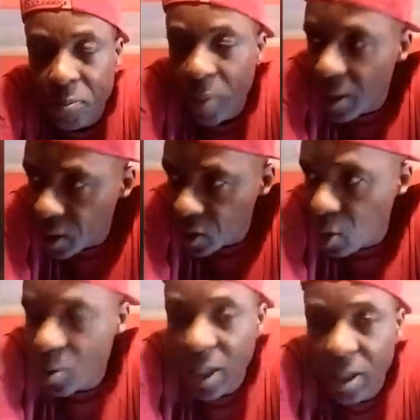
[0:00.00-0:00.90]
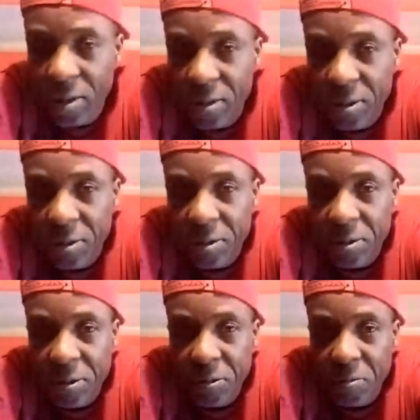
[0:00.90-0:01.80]
Panda sound there.
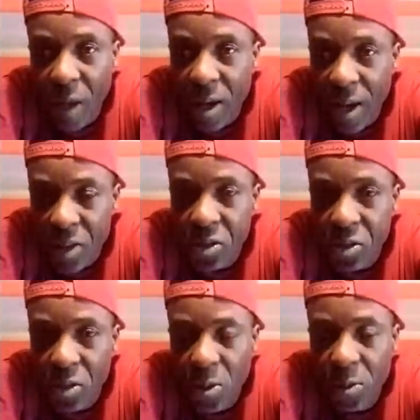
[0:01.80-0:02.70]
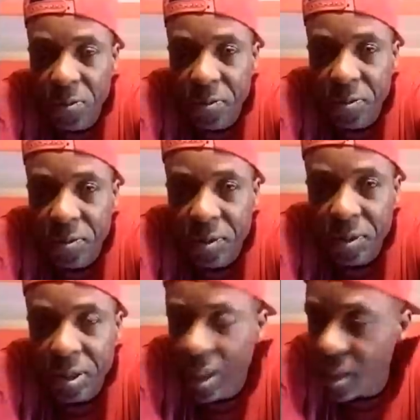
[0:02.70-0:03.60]
Pan Coxsone sound.
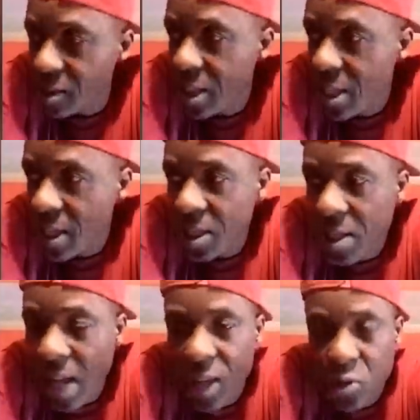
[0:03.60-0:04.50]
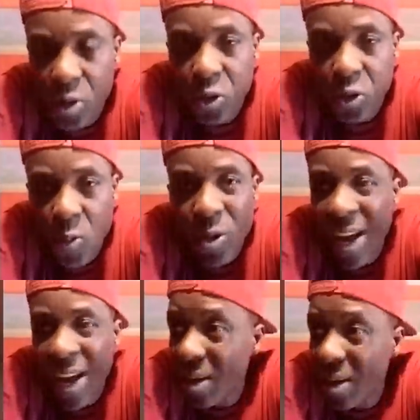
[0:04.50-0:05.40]
in a seat And the dance runs smooth,
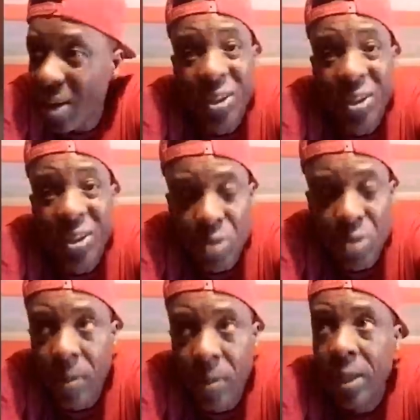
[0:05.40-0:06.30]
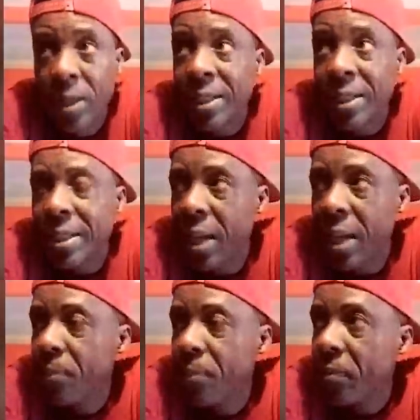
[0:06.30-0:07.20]
all right, everything. Ram. Then,
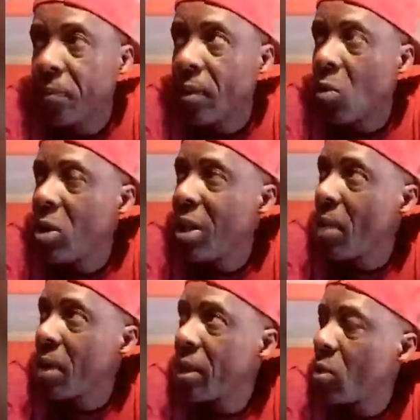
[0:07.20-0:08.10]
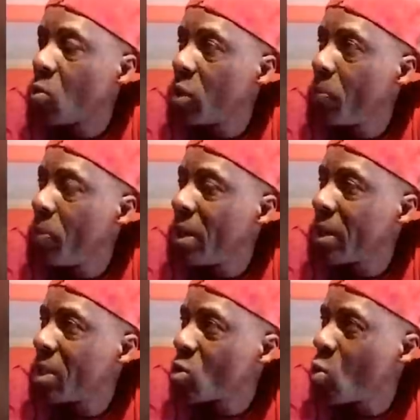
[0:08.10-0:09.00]
mm-hmm. with that again, will they play
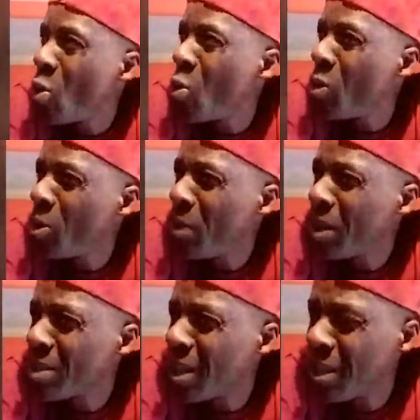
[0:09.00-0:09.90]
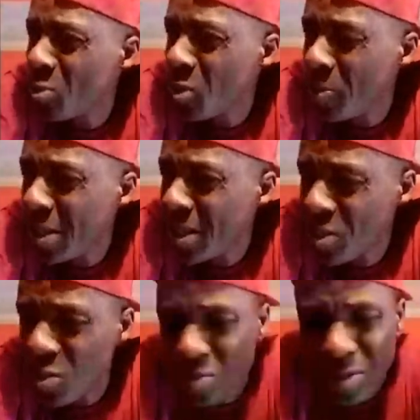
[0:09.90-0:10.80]
against, who, who will play against again? to play
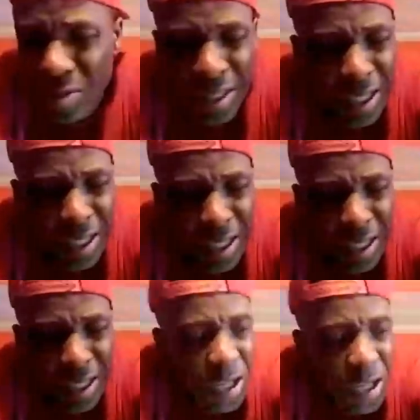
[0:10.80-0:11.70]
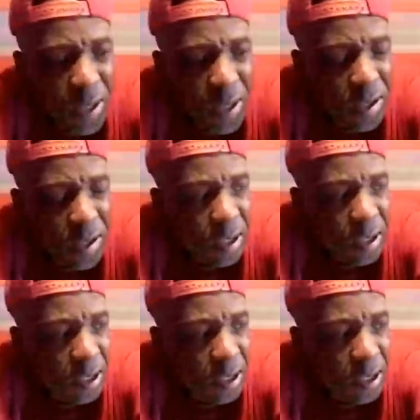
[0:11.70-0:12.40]
against uh, King Jammins?